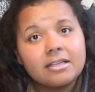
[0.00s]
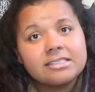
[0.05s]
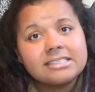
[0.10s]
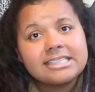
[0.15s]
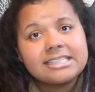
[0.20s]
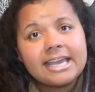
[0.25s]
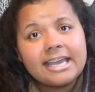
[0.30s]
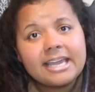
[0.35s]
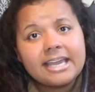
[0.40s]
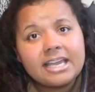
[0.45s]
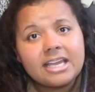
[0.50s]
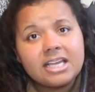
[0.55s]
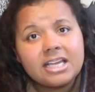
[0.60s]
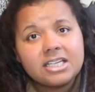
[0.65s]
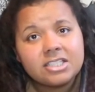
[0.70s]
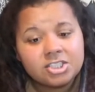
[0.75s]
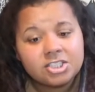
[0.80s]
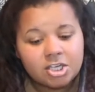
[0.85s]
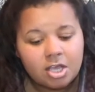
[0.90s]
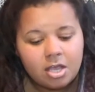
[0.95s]

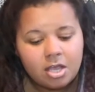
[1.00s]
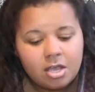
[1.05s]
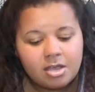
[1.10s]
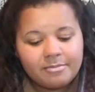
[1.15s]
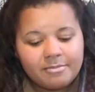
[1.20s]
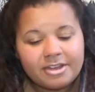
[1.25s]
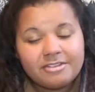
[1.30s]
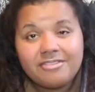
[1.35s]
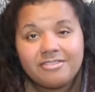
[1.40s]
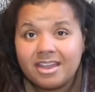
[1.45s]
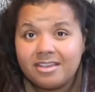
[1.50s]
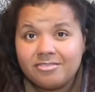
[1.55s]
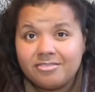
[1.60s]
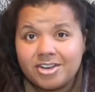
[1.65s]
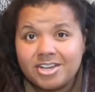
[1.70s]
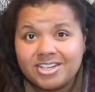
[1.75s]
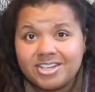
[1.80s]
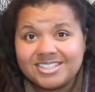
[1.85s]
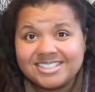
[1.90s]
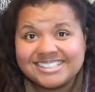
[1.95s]
sage. My
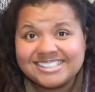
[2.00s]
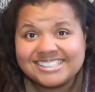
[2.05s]
favorite,